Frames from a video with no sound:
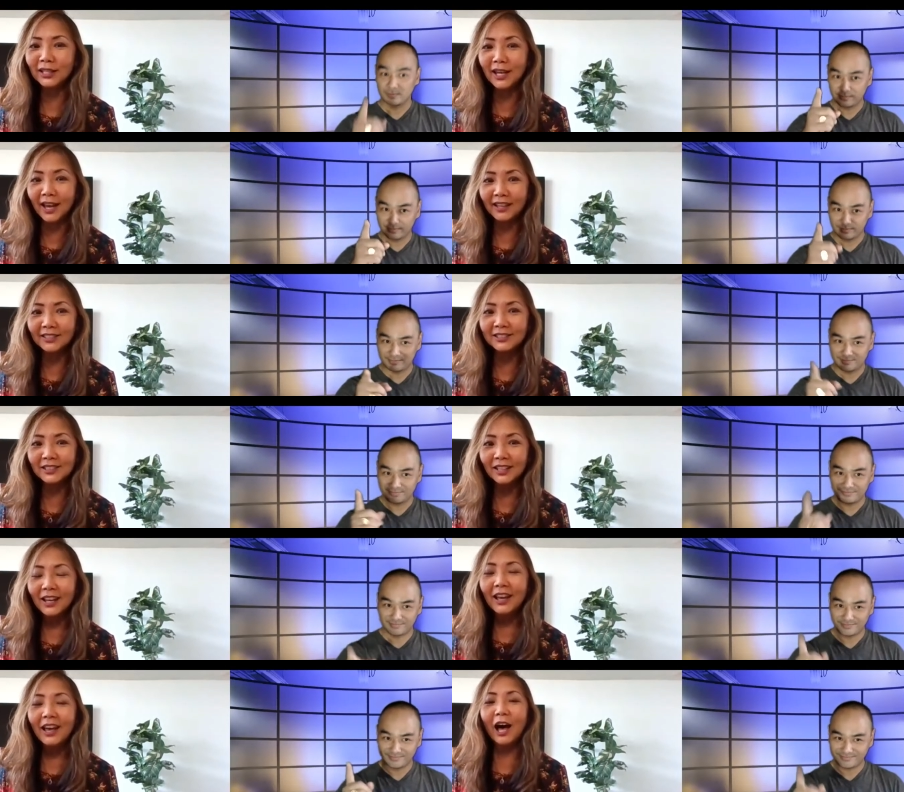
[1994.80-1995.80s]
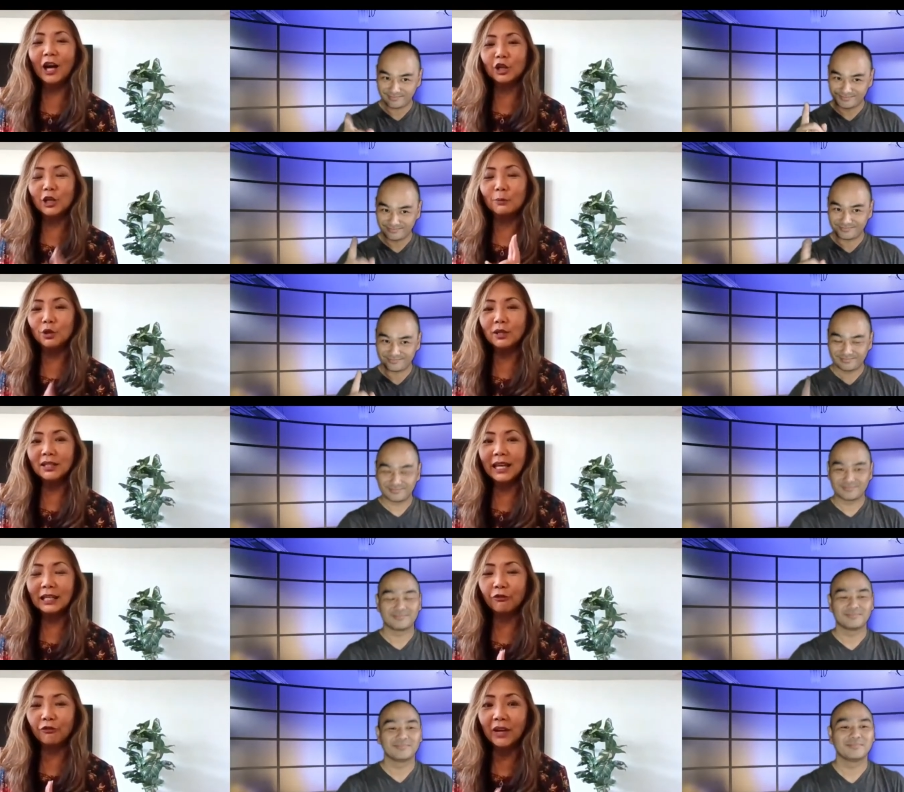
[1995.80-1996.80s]
Speaker 1: connect, how to
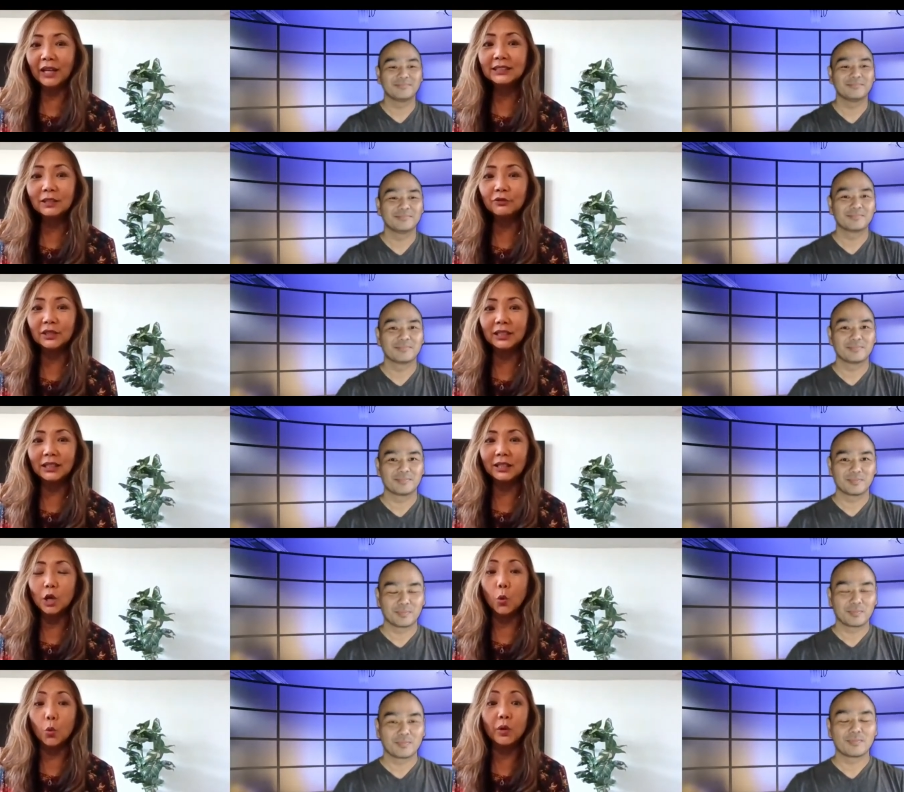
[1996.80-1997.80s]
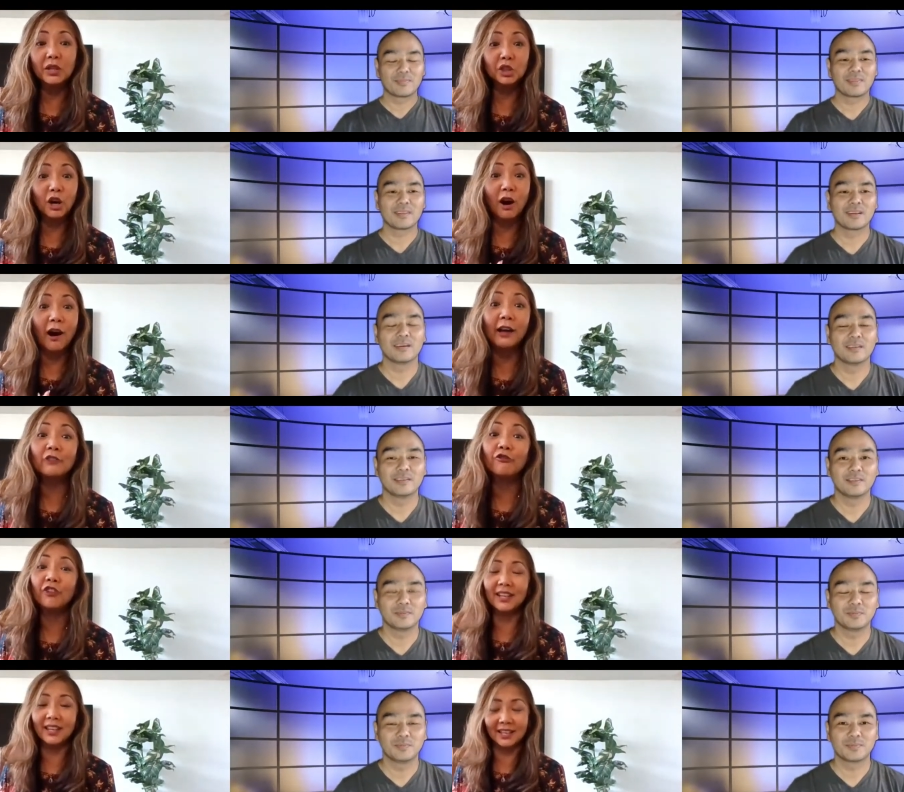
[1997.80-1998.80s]
communicate effectively with
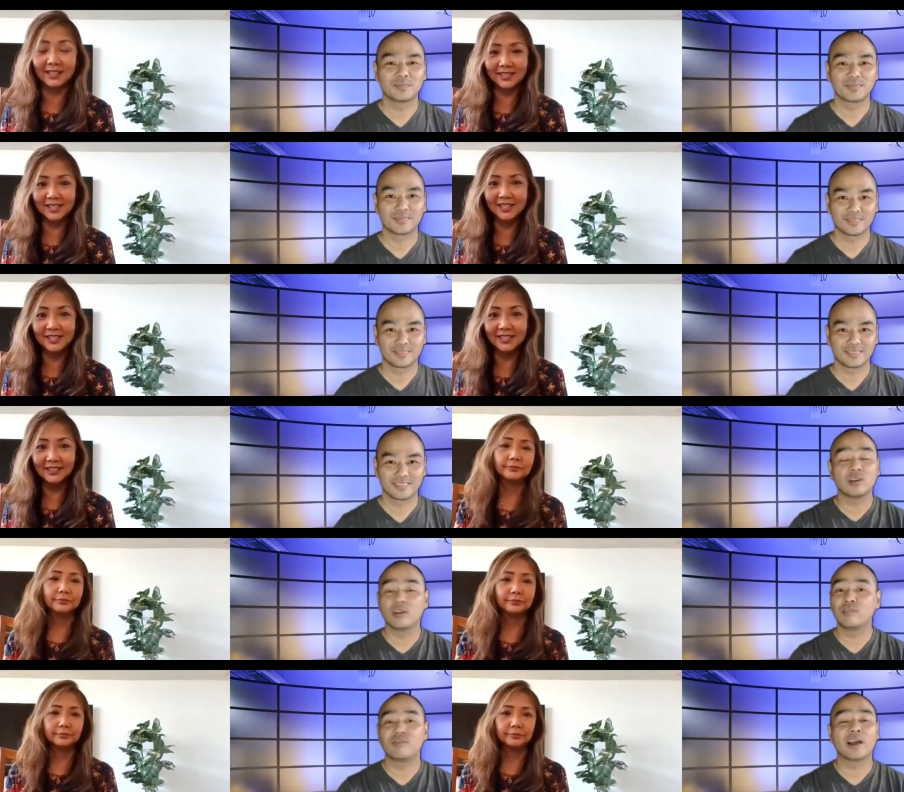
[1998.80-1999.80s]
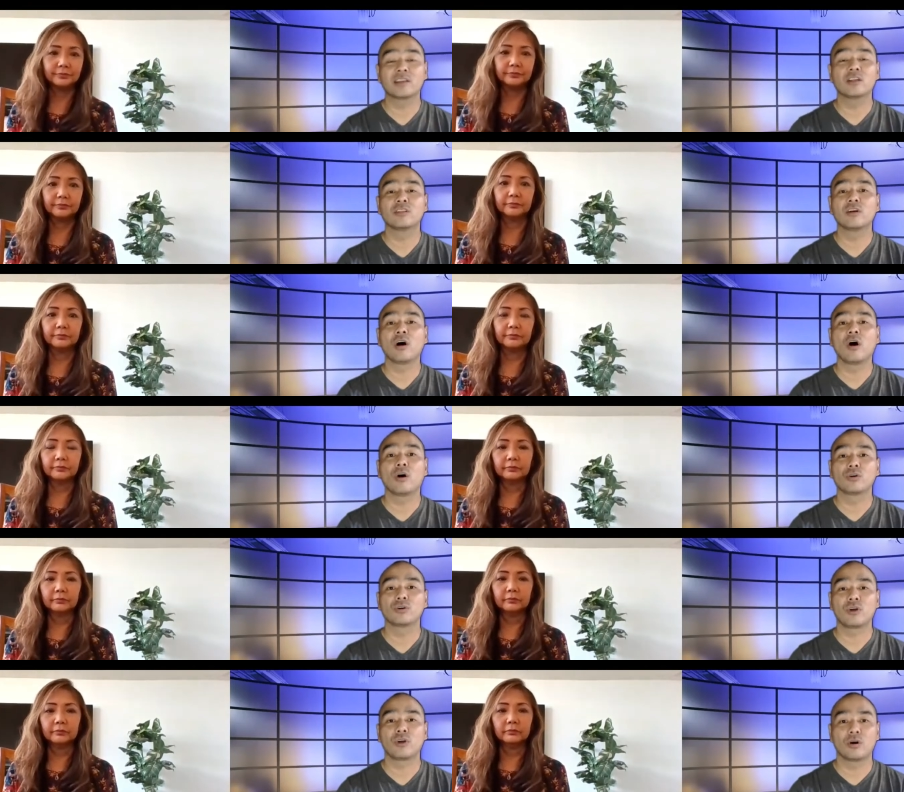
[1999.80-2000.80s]
confidence.
Speaker 2: In fact, the
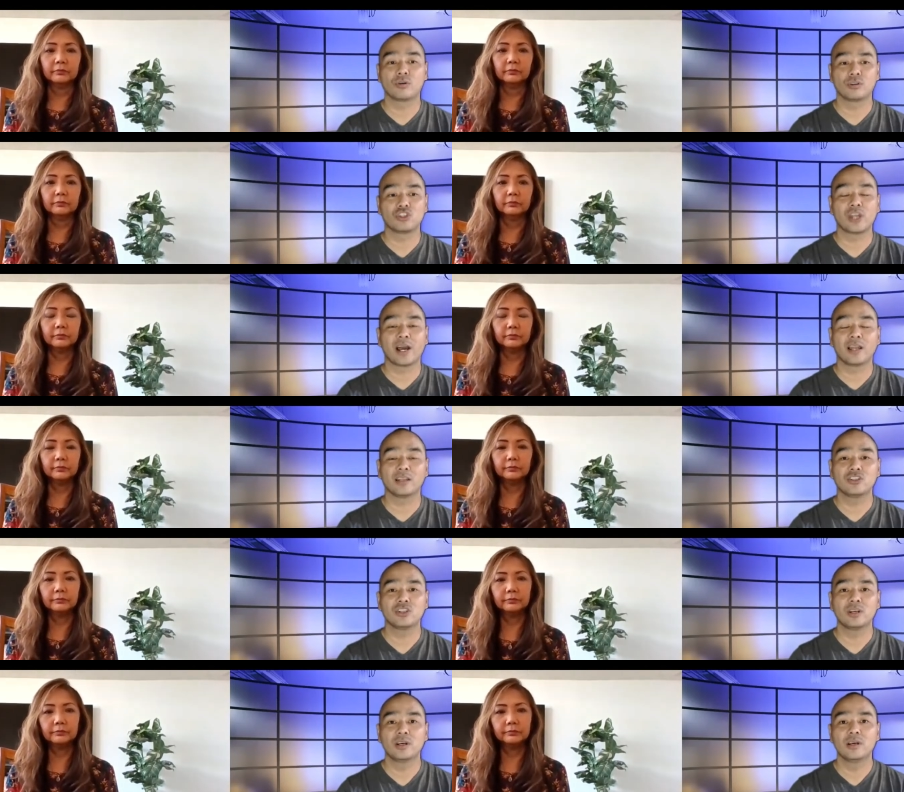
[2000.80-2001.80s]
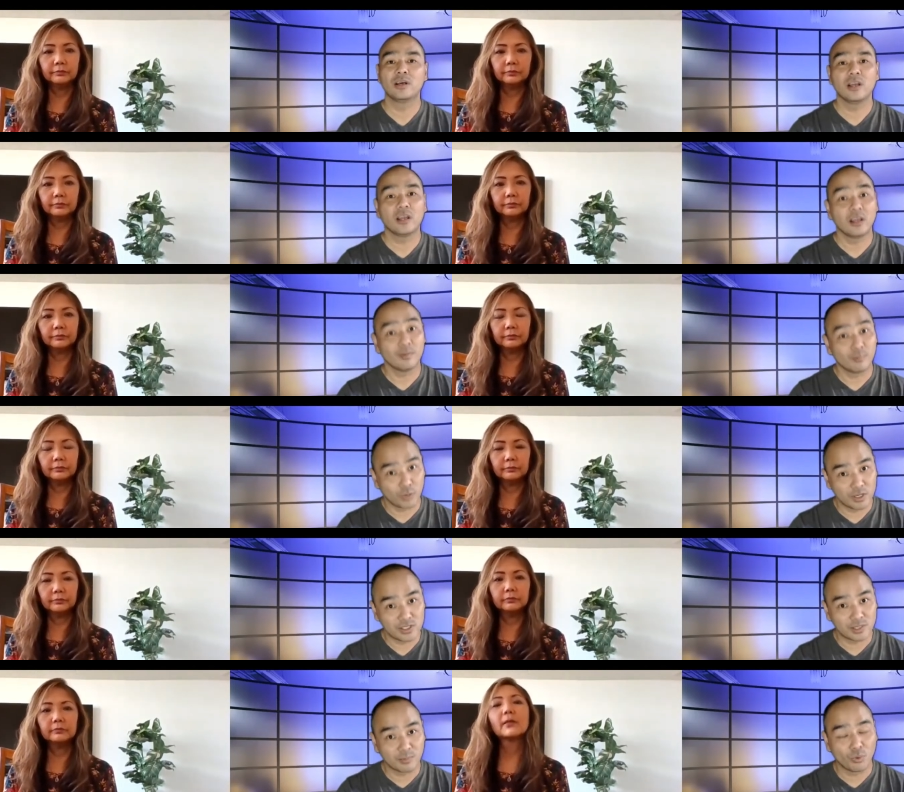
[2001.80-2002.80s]
harder the challenge,
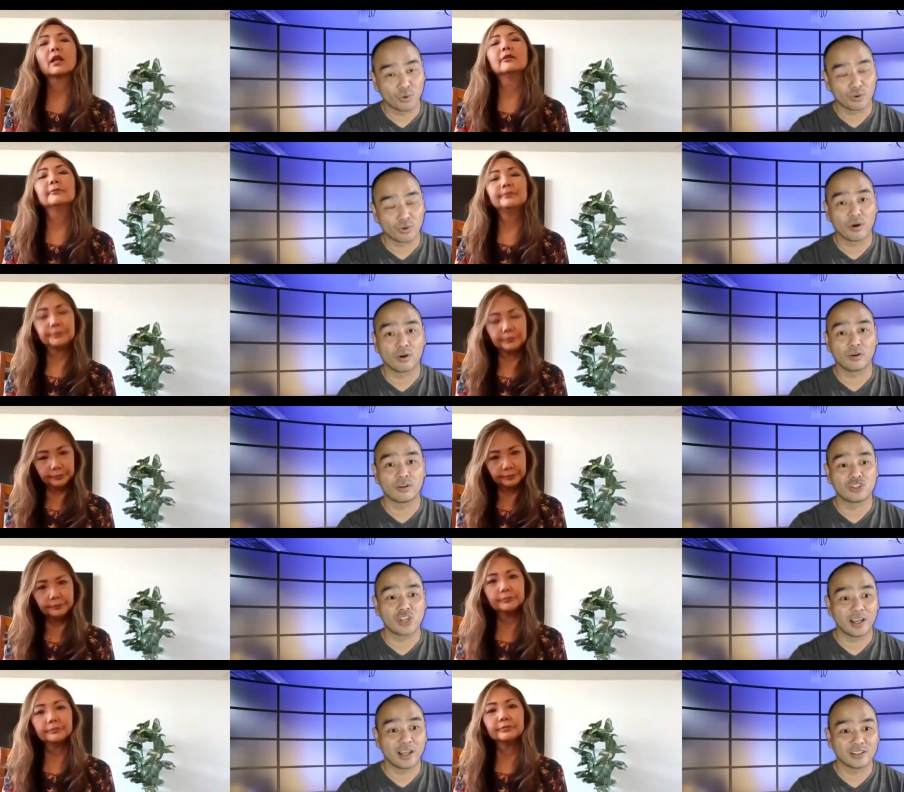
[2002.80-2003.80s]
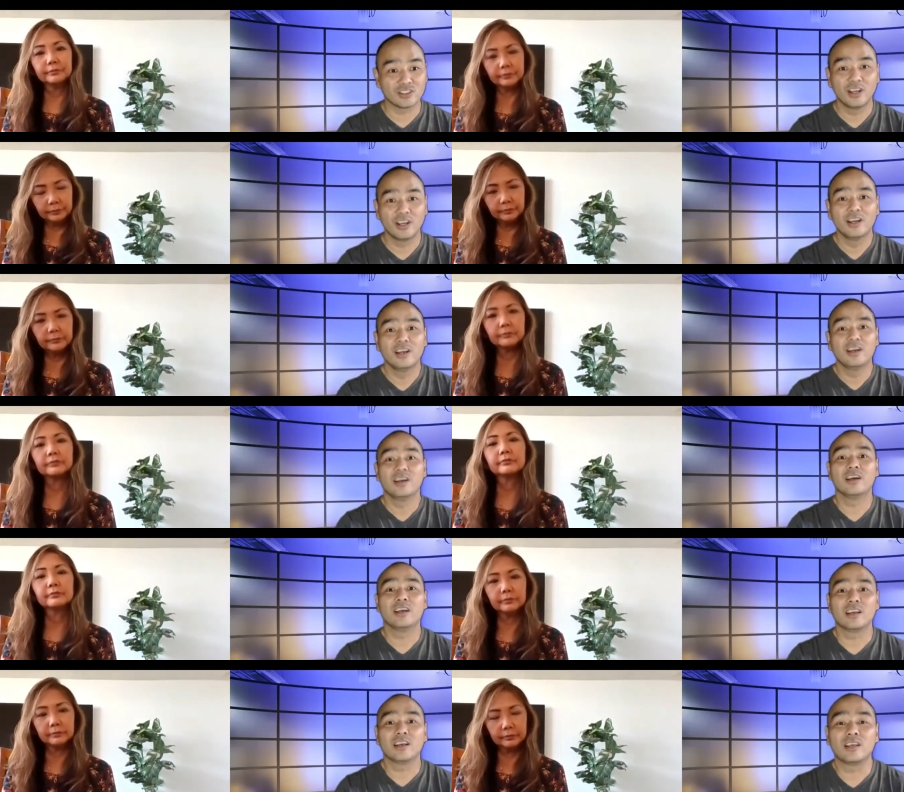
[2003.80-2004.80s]
embrace it more. The harder the challenge,
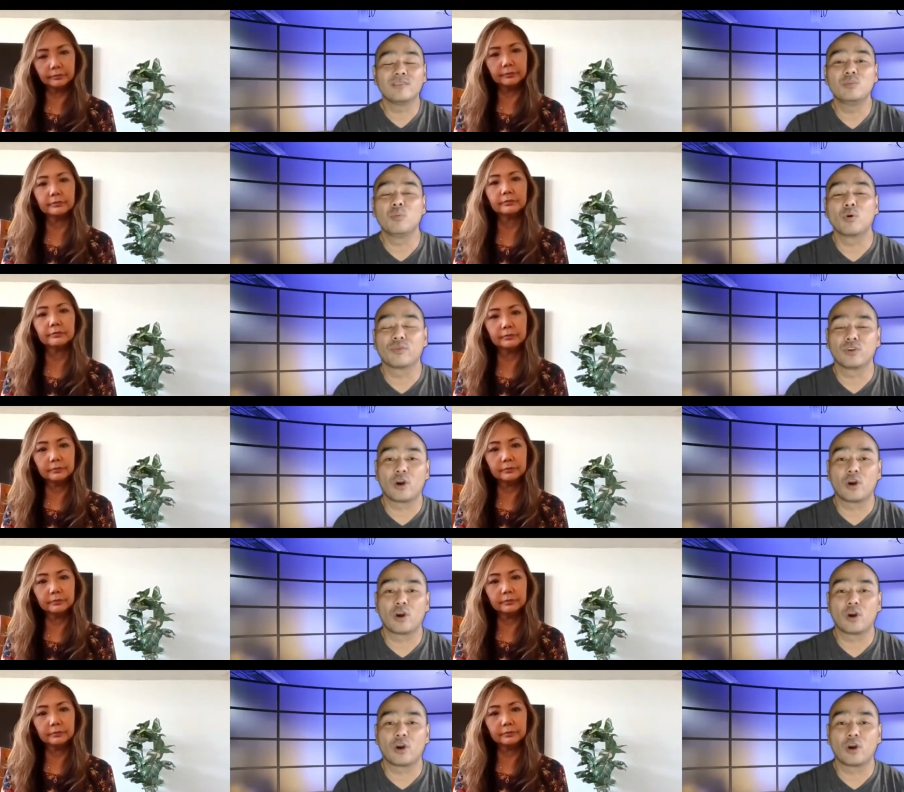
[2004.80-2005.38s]
it gives you more of an